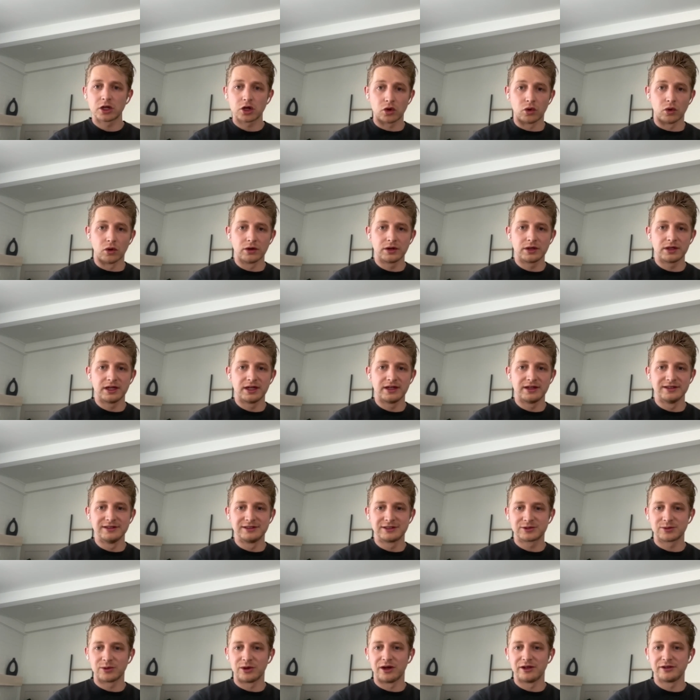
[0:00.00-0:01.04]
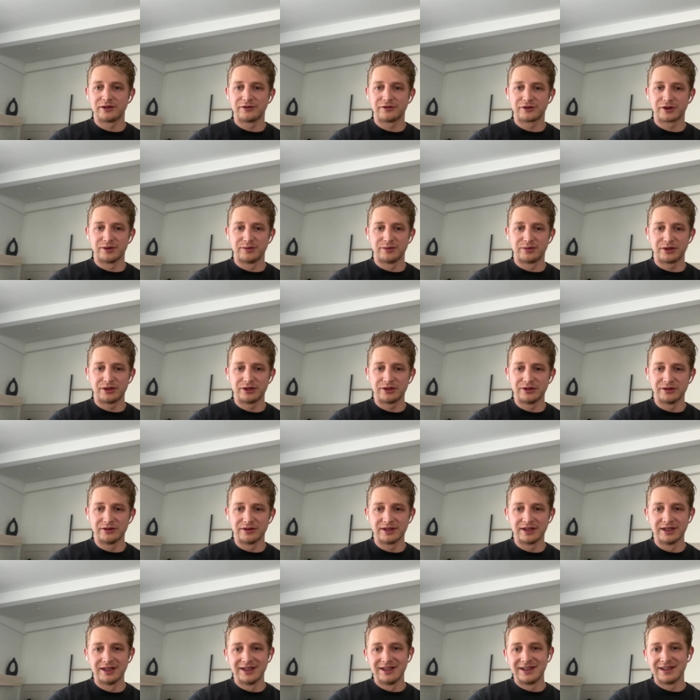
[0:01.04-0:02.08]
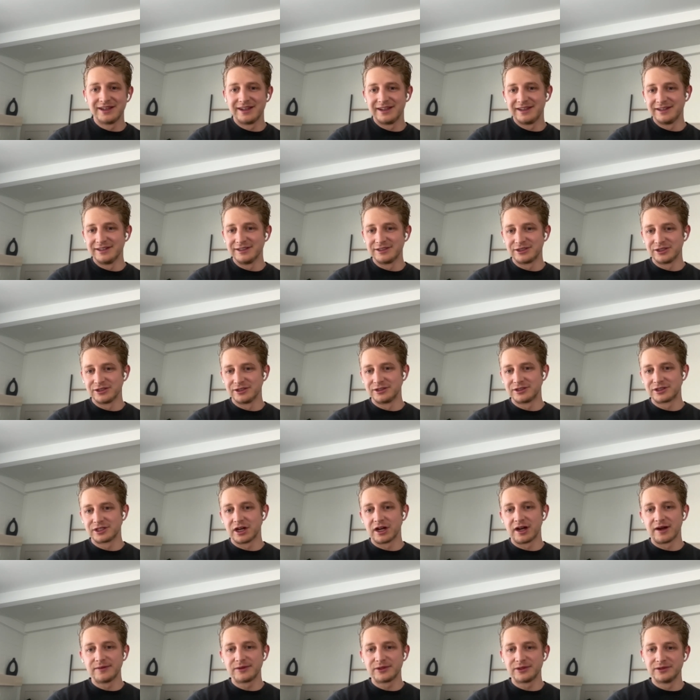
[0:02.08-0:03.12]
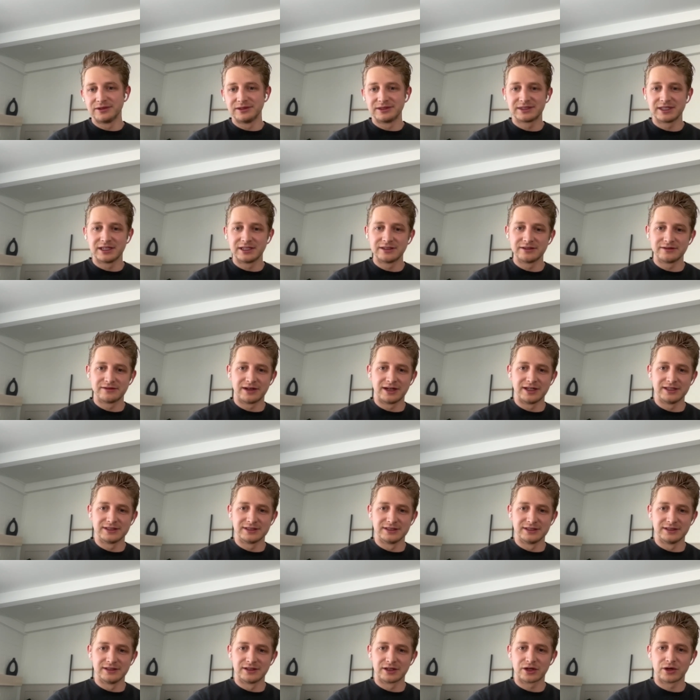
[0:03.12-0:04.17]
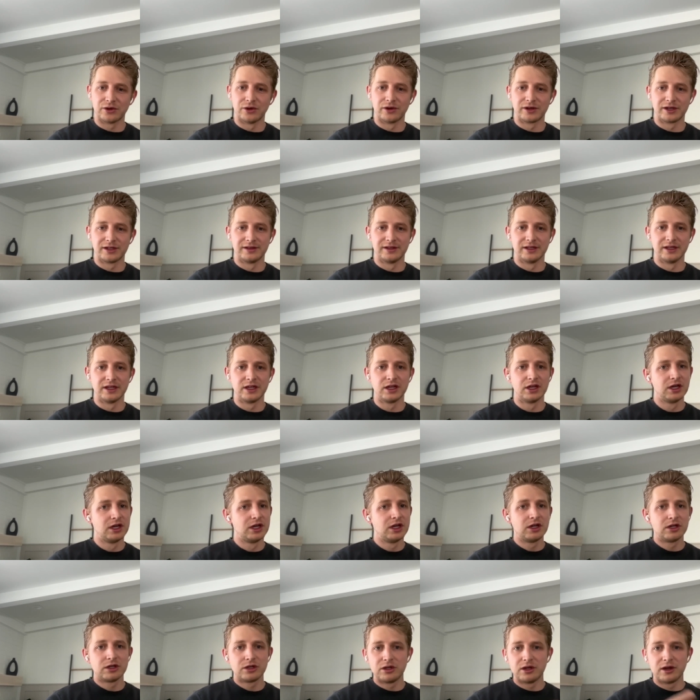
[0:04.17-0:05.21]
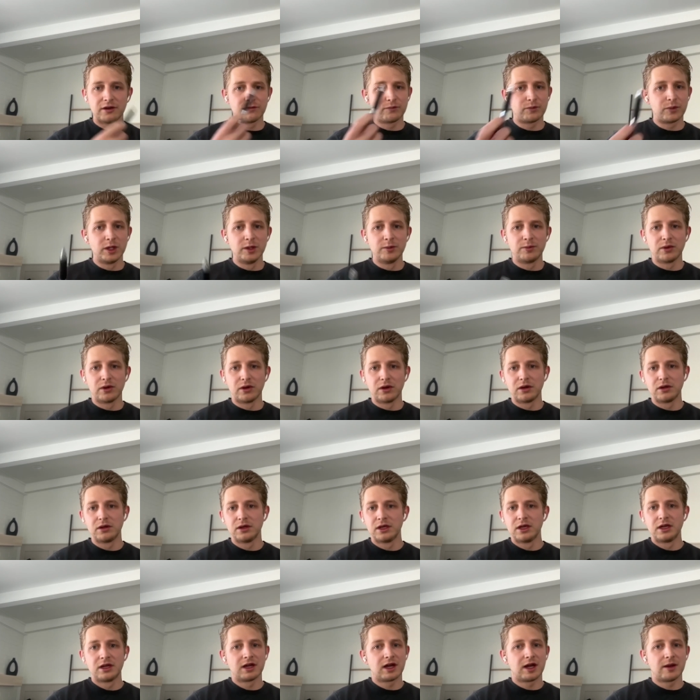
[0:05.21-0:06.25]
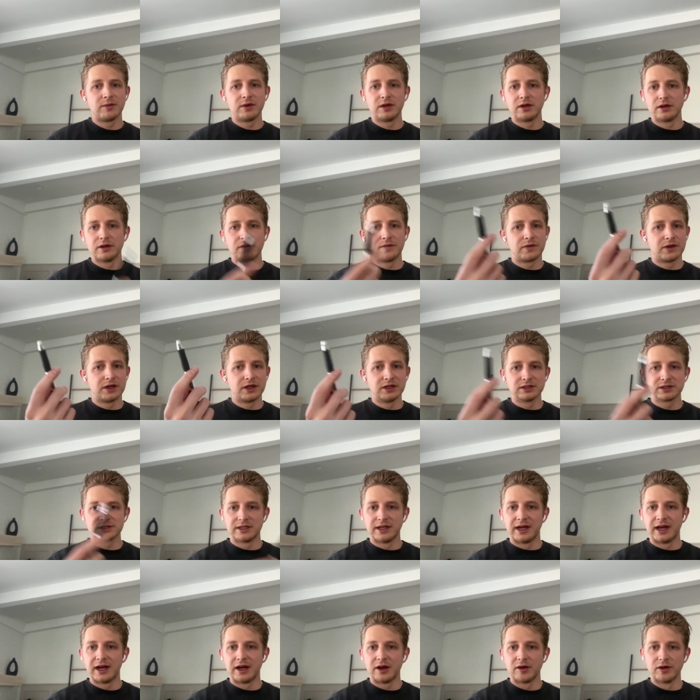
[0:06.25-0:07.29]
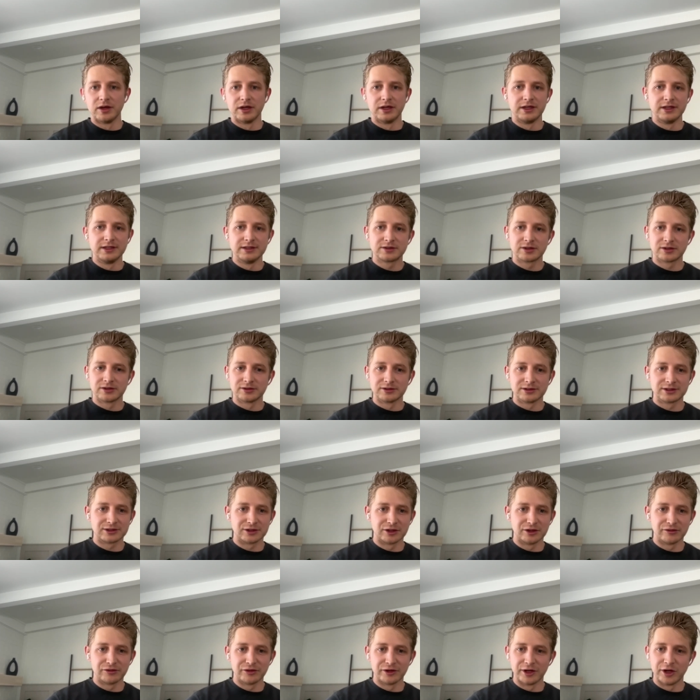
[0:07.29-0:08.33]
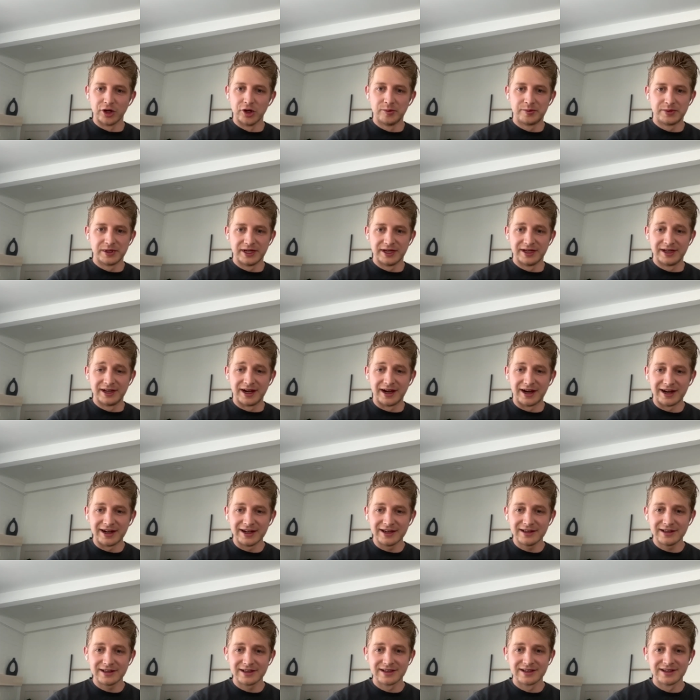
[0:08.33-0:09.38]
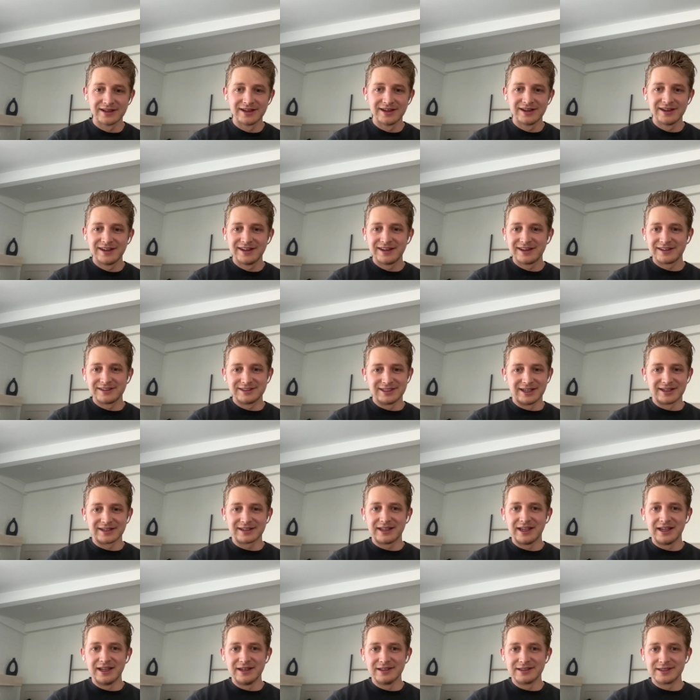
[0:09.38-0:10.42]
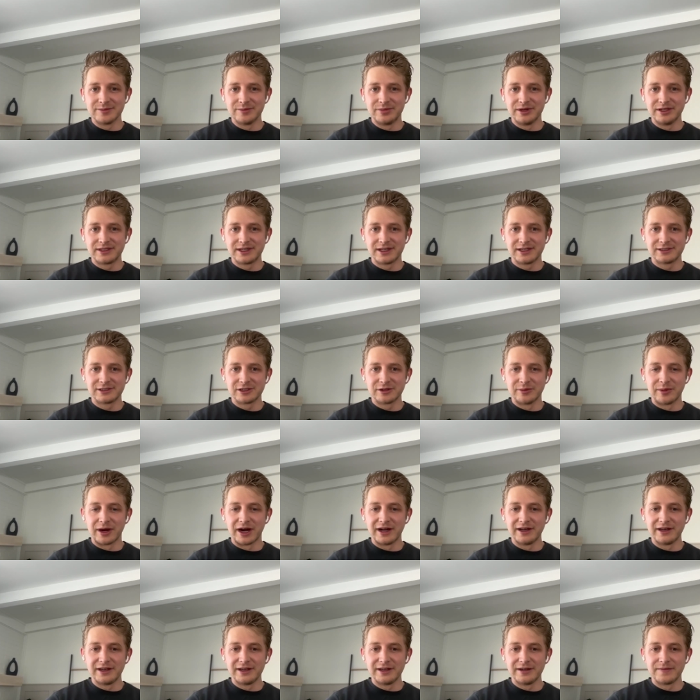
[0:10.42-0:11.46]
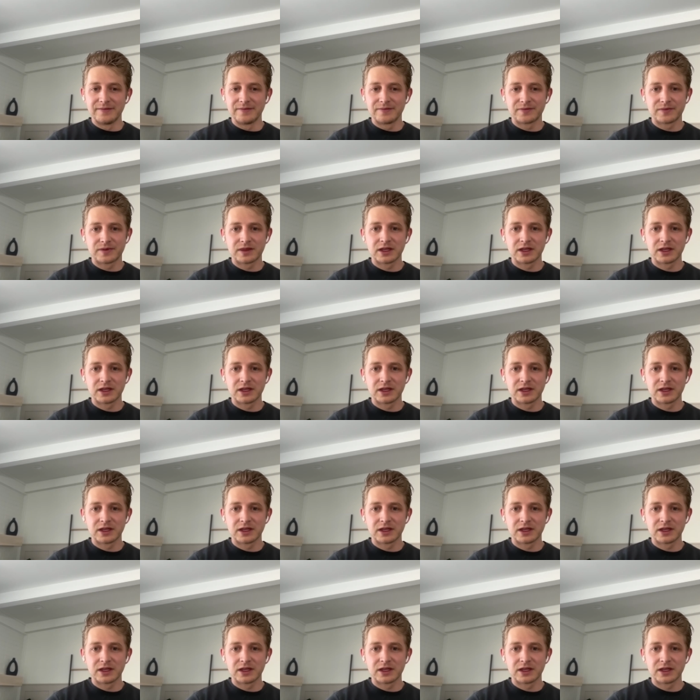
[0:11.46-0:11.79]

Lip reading: coordinated swath of compute, and it's your job to incentivize it accordingly. You have people, there's now an internal server at OpenAI dedicated to Bittensor mining.